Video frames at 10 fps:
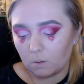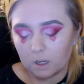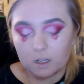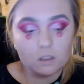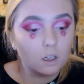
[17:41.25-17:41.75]
We're
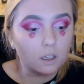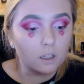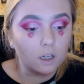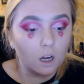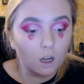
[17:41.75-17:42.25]
just going to
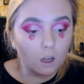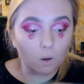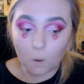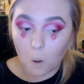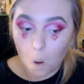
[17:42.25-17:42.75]

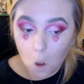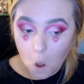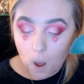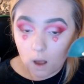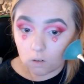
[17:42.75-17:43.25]
go
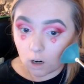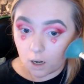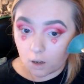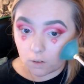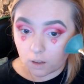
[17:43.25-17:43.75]

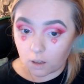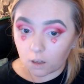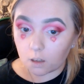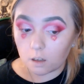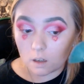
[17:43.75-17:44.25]
right on
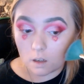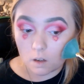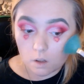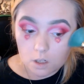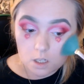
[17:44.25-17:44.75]
the
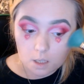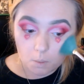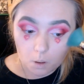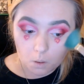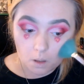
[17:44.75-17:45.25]

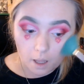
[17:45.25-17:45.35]
cheekbone there.